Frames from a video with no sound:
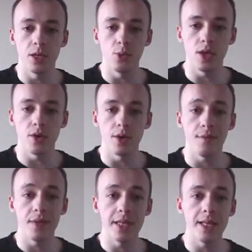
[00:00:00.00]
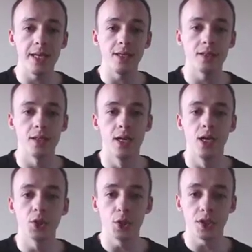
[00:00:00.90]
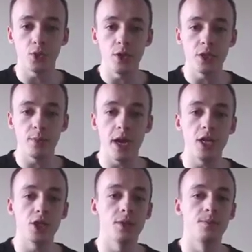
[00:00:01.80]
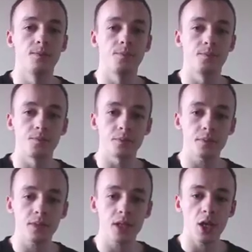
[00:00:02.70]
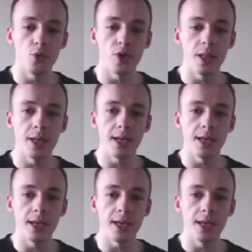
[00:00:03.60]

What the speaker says: in with your affiliate links. So the squeeze page, a really